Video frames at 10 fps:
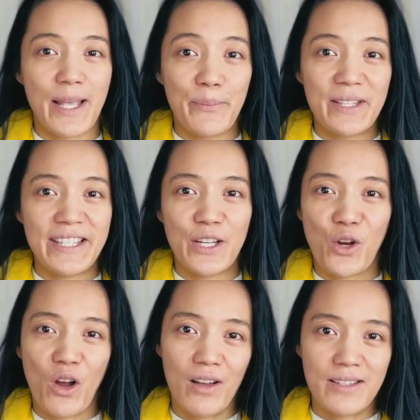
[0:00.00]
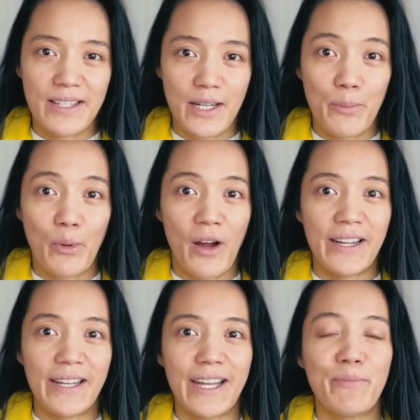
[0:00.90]
Embassy or Consulate
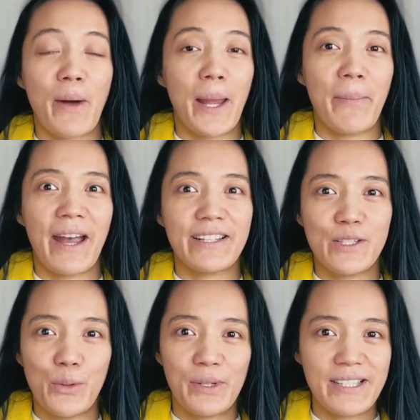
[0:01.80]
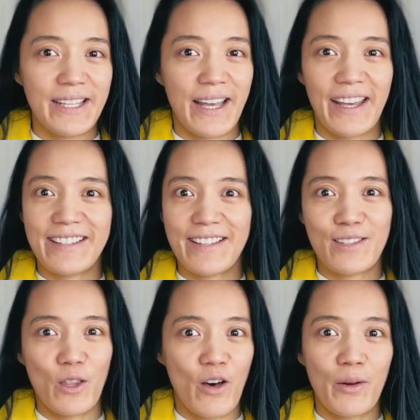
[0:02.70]
abroad and bypass
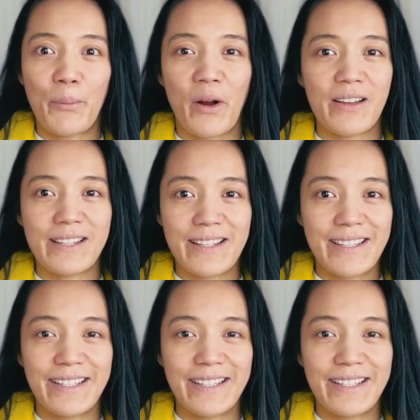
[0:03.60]
USCIS's long processing